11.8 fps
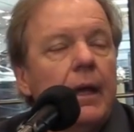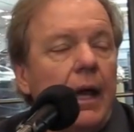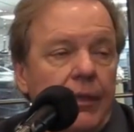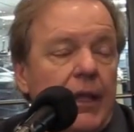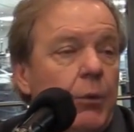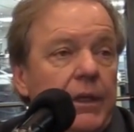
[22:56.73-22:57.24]

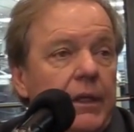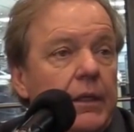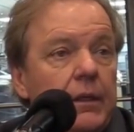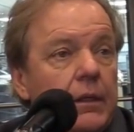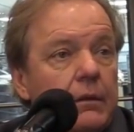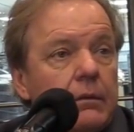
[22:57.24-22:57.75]
I think we
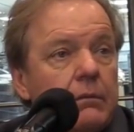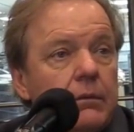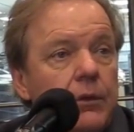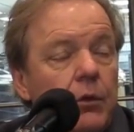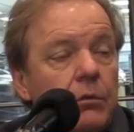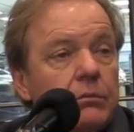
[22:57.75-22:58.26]
need to,
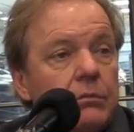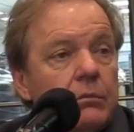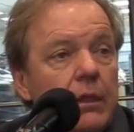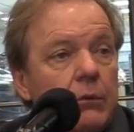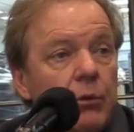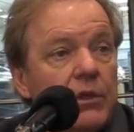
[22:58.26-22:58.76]
you know, get